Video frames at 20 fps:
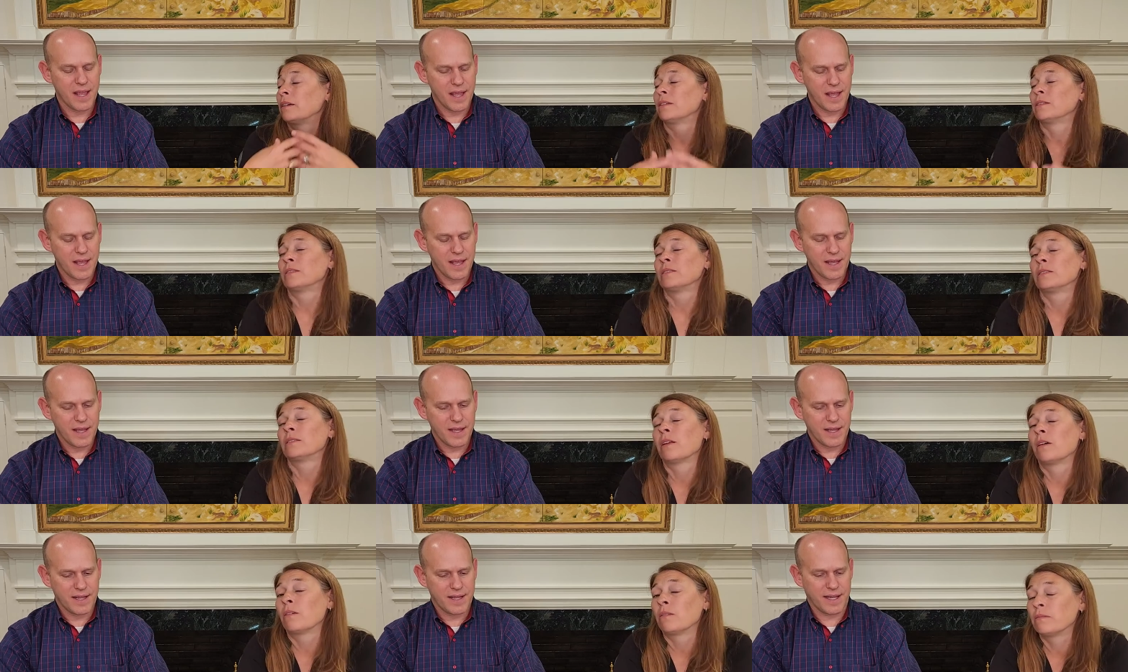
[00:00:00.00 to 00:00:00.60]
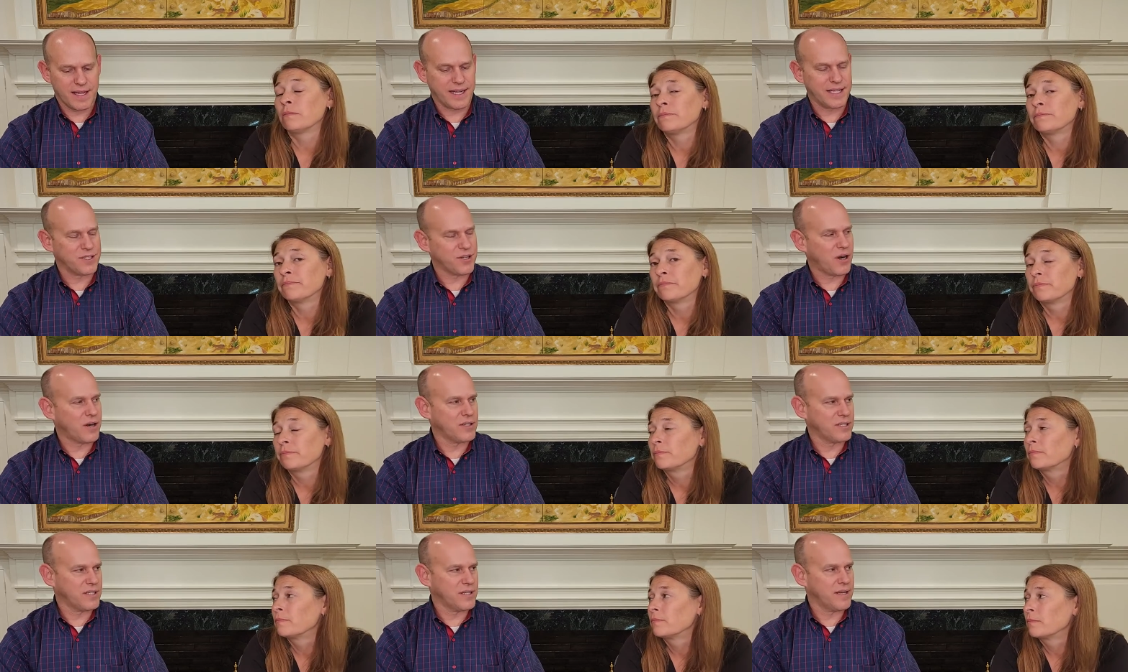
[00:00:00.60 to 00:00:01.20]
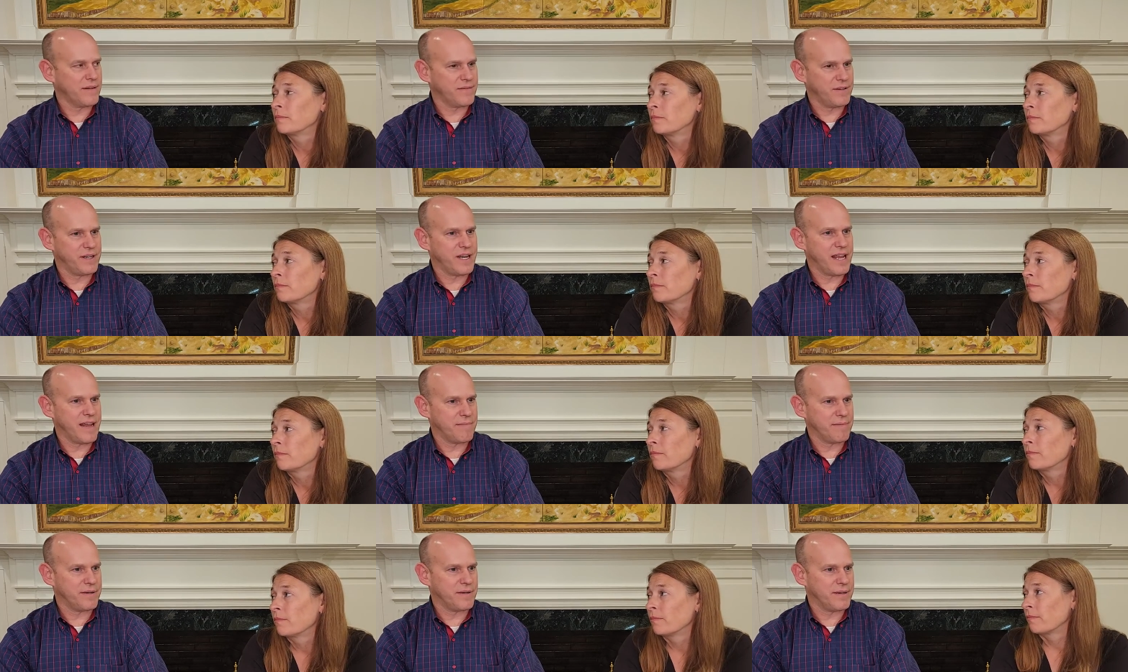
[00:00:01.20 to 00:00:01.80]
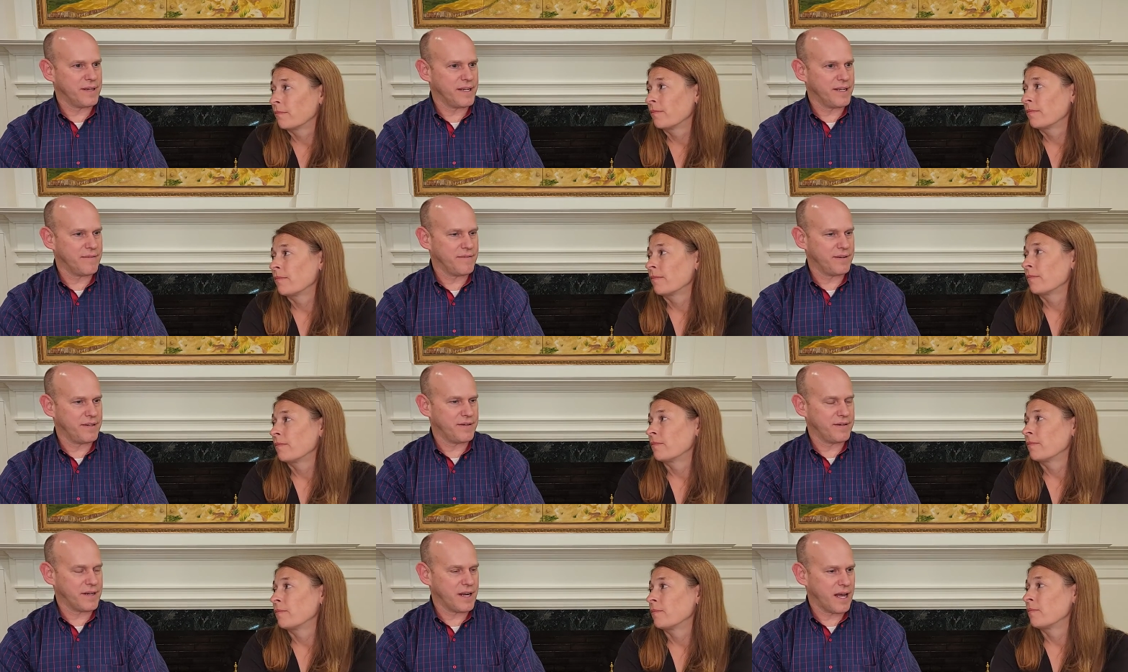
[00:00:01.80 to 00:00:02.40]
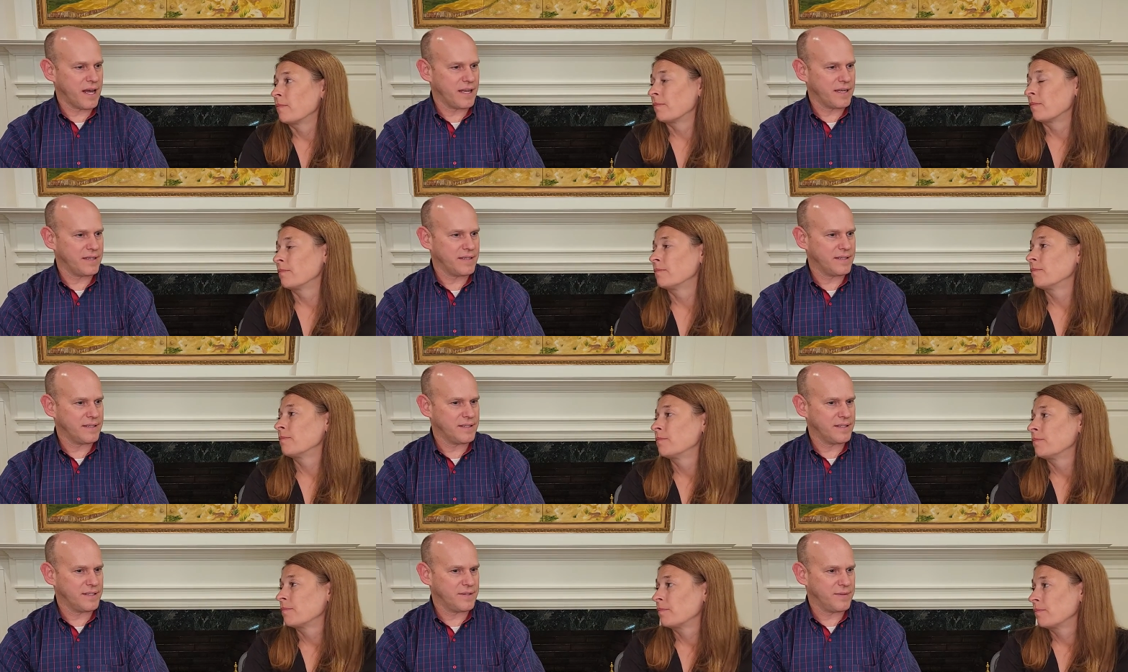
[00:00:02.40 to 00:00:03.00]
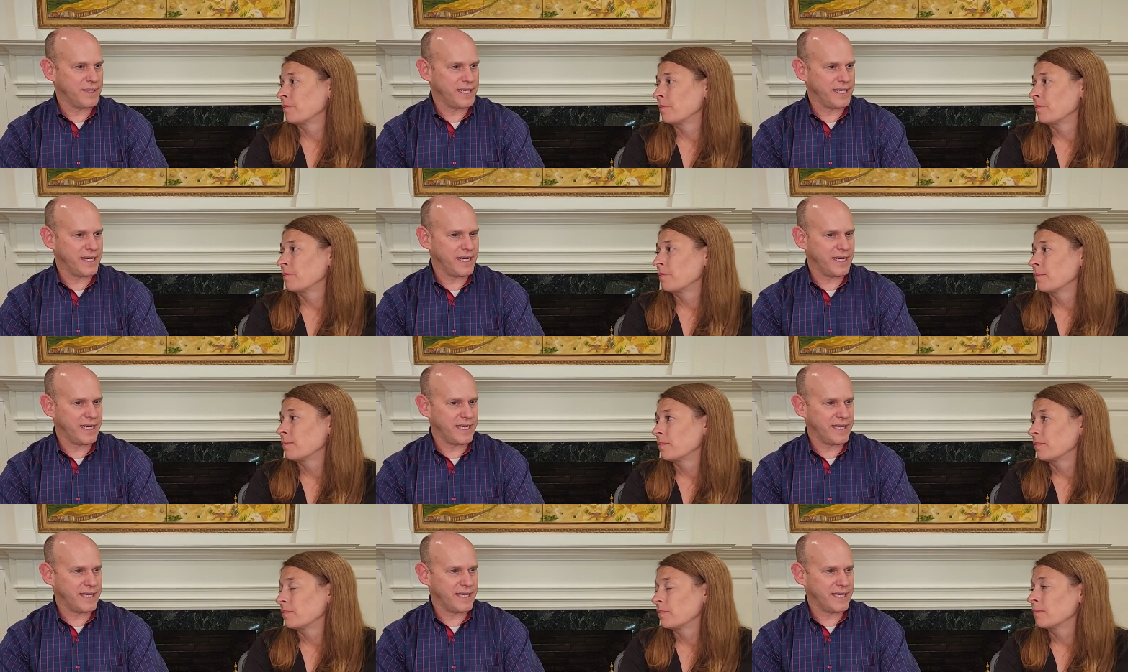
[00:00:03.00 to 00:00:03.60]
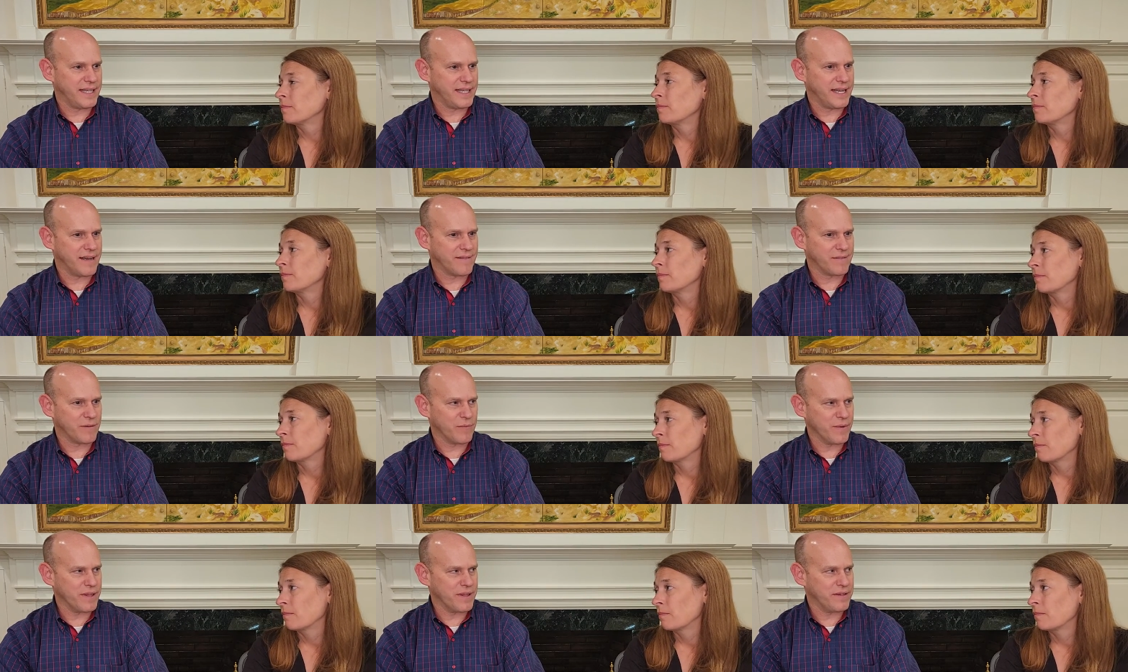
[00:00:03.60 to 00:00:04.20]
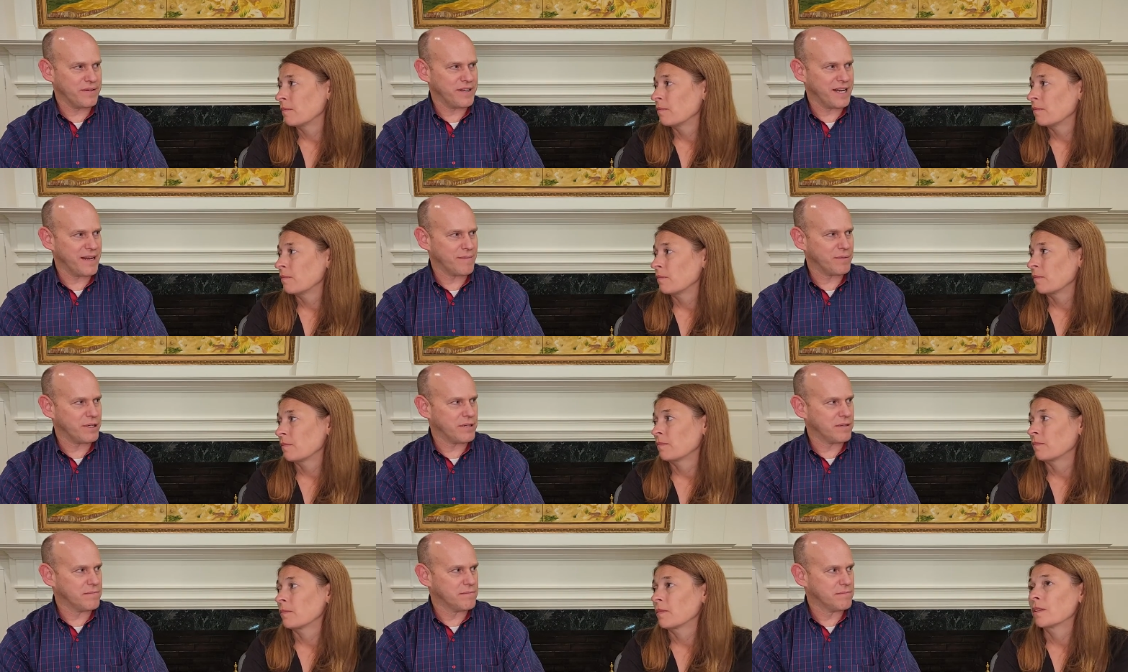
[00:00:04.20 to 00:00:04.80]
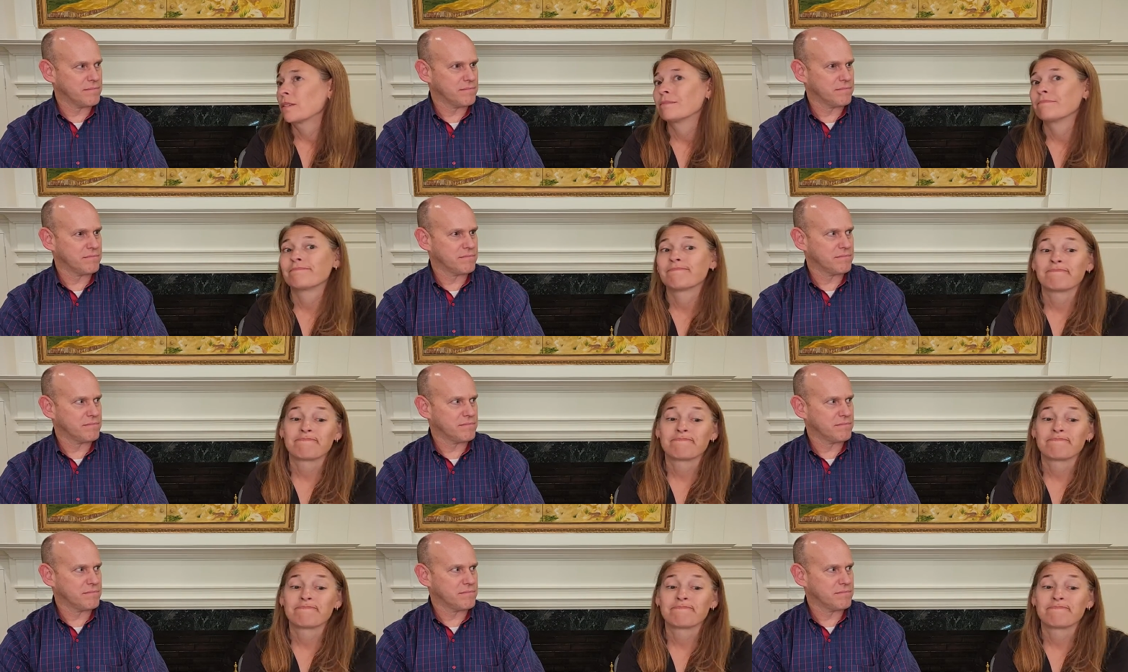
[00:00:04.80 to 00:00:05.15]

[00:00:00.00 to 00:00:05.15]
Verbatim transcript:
Speaker 1: and so like it's hard to love your neighbor if you're not doing anything ever with your neighbor